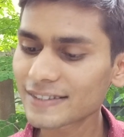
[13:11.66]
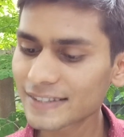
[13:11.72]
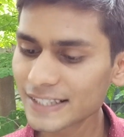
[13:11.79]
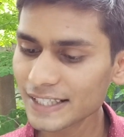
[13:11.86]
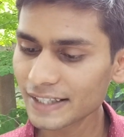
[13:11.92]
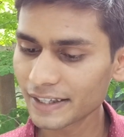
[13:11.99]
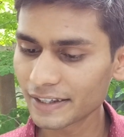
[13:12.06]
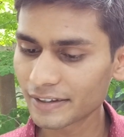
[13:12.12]

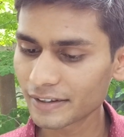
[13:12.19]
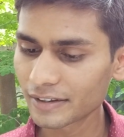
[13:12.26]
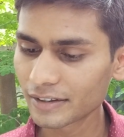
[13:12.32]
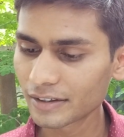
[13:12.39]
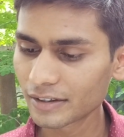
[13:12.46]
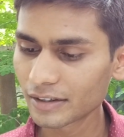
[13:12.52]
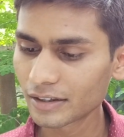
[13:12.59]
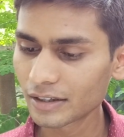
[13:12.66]
secret
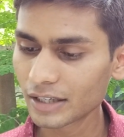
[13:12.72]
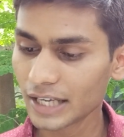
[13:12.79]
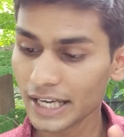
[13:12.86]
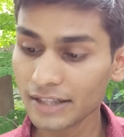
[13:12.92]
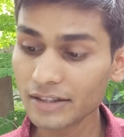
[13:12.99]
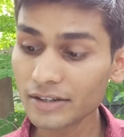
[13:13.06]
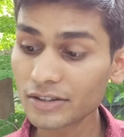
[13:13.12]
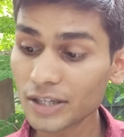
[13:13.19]

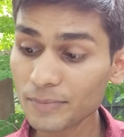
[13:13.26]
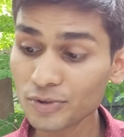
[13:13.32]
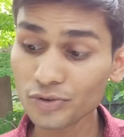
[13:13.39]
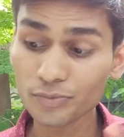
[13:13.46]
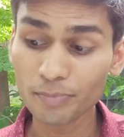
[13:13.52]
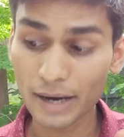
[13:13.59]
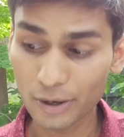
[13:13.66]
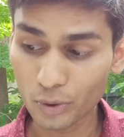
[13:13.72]
in the terms
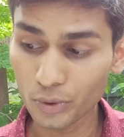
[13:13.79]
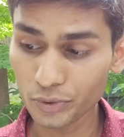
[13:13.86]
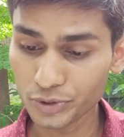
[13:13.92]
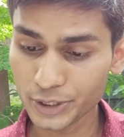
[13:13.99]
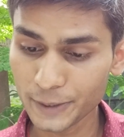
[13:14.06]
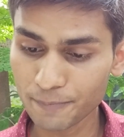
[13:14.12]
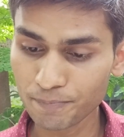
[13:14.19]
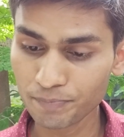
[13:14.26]
of
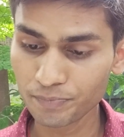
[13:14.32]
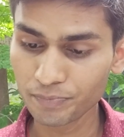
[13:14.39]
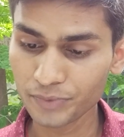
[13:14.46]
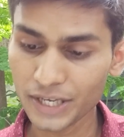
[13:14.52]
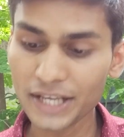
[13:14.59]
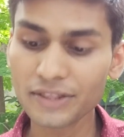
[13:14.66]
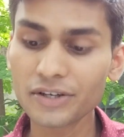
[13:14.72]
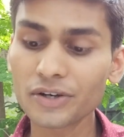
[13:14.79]
biology,
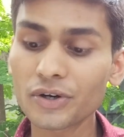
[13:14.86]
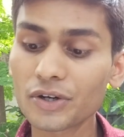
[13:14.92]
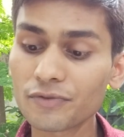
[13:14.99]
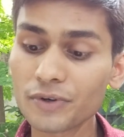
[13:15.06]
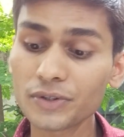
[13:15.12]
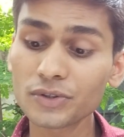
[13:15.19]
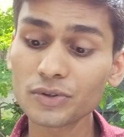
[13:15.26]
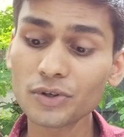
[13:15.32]
in the
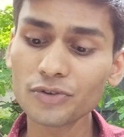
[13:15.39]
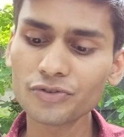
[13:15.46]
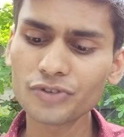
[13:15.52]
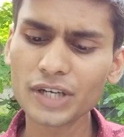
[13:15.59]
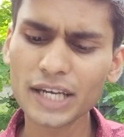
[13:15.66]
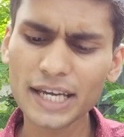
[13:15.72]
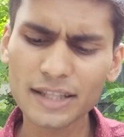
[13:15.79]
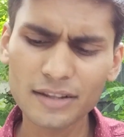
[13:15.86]

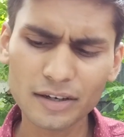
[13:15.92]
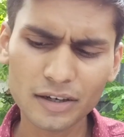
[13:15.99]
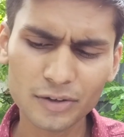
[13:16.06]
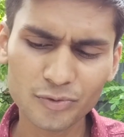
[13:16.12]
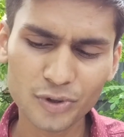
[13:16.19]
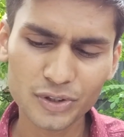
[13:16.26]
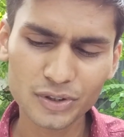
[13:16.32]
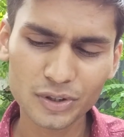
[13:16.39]

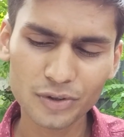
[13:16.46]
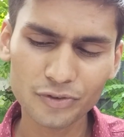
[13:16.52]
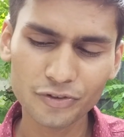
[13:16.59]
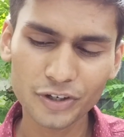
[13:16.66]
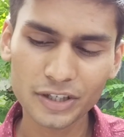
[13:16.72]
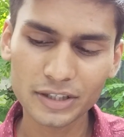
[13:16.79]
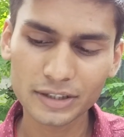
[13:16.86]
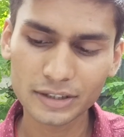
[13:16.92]
conversion
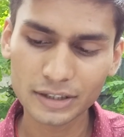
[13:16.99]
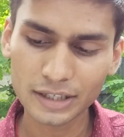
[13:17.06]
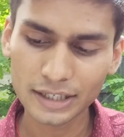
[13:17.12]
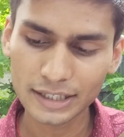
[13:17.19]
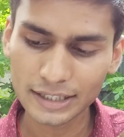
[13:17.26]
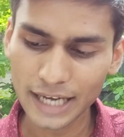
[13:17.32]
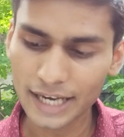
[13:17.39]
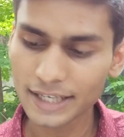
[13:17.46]
of a
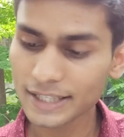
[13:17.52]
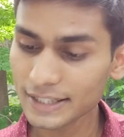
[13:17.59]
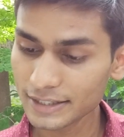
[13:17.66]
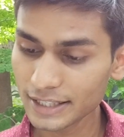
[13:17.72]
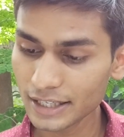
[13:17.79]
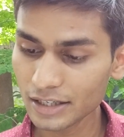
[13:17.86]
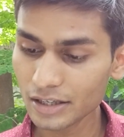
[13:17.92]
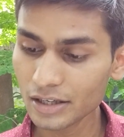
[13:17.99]
tiny
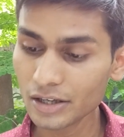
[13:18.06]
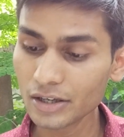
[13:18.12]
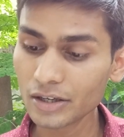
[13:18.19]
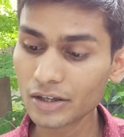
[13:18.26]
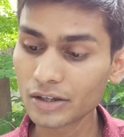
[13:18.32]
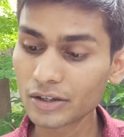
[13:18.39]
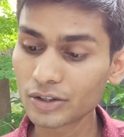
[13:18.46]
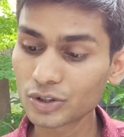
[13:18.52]
cell
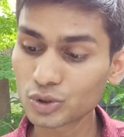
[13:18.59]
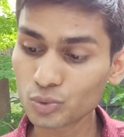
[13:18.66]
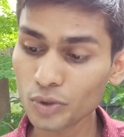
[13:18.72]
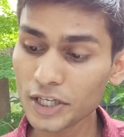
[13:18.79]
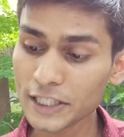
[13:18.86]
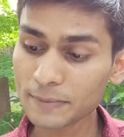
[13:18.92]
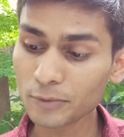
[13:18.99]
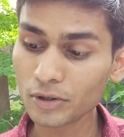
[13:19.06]

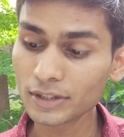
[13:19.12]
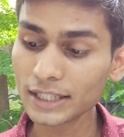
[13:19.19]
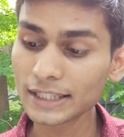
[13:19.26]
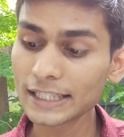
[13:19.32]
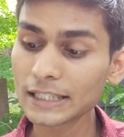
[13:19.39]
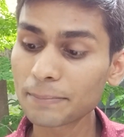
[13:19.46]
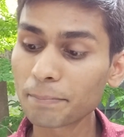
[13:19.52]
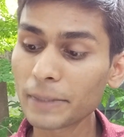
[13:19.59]
so small
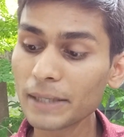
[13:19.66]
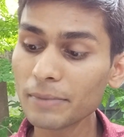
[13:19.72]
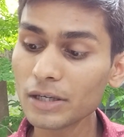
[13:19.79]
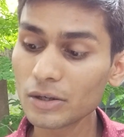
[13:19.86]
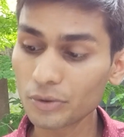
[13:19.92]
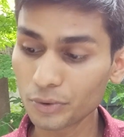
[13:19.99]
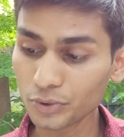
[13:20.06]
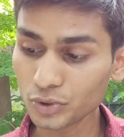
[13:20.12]
that it may
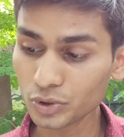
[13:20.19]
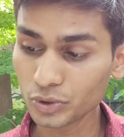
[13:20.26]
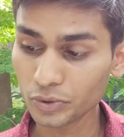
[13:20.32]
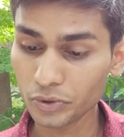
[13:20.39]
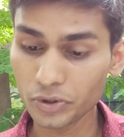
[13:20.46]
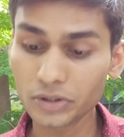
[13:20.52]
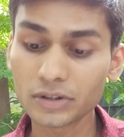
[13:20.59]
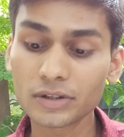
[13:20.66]
be
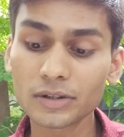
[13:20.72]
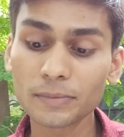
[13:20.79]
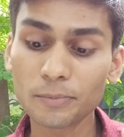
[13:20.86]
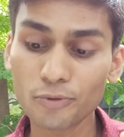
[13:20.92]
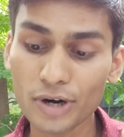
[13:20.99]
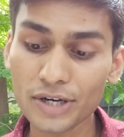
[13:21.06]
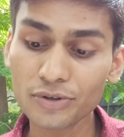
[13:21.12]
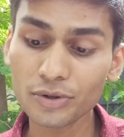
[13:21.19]
lost on the
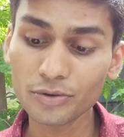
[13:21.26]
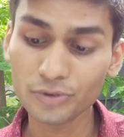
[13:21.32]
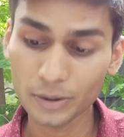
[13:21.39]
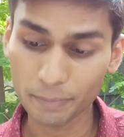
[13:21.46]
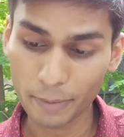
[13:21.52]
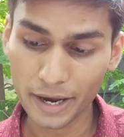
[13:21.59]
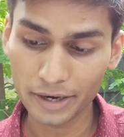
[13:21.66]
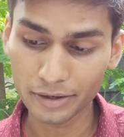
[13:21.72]
point of
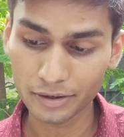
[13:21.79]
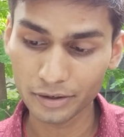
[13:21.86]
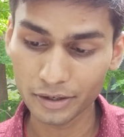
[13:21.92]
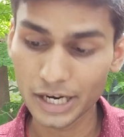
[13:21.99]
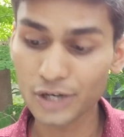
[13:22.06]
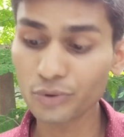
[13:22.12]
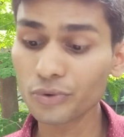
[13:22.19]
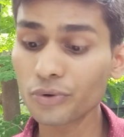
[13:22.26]
a pen
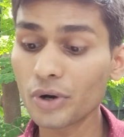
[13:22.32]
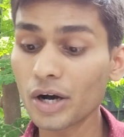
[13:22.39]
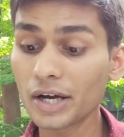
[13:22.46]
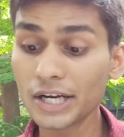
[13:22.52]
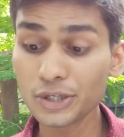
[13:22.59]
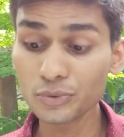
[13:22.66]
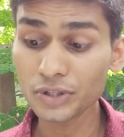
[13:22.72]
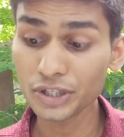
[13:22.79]

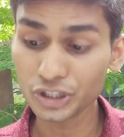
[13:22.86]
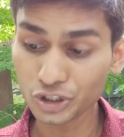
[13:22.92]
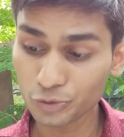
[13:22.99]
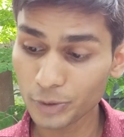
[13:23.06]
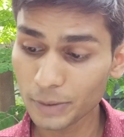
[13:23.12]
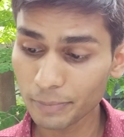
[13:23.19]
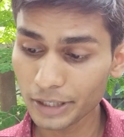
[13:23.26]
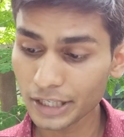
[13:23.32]
into the
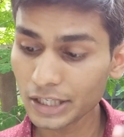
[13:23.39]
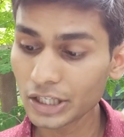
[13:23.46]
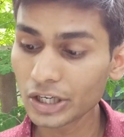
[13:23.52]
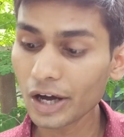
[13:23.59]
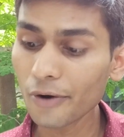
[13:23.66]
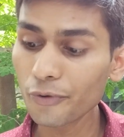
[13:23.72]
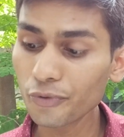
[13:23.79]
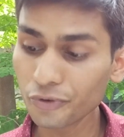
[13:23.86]
human
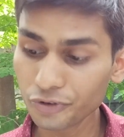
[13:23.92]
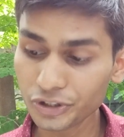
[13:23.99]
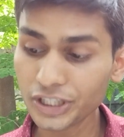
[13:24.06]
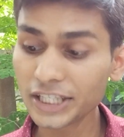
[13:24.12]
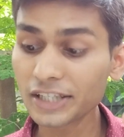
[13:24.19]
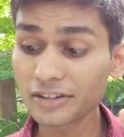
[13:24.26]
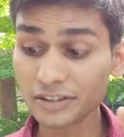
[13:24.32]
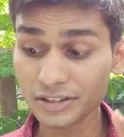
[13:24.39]
being now
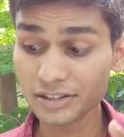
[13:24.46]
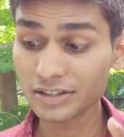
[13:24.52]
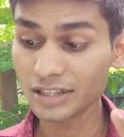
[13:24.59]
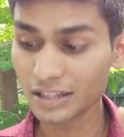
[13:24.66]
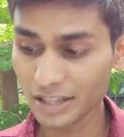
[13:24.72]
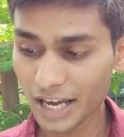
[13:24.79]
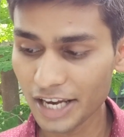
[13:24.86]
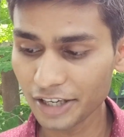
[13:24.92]
reading this
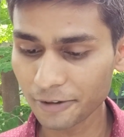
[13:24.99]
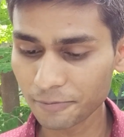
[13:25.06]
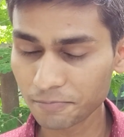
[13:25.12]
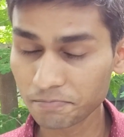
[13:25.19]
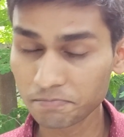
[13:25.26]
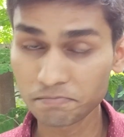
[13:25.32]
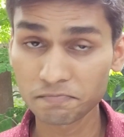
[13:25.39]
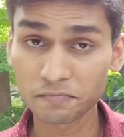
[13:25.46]
line.
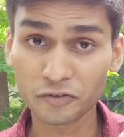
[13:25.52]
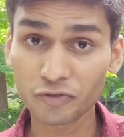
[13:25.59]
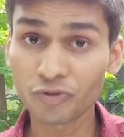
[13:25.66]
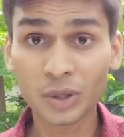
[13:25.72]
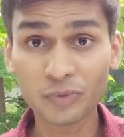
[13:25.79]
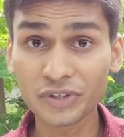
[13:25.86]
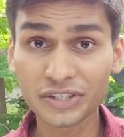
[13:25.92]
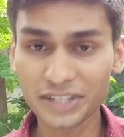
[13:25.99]

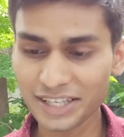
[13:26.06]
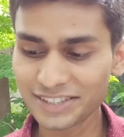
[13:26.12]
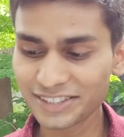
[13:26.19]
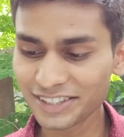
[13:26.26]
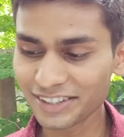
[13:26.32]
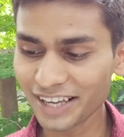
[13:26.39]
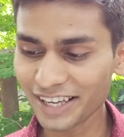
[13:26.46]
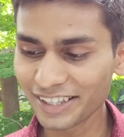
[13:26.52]
What a
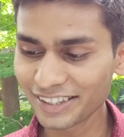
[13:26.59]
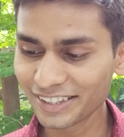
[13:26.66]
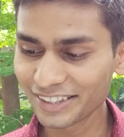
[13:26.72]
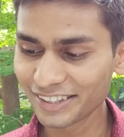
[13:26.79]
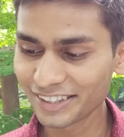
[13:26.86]
fantastic line.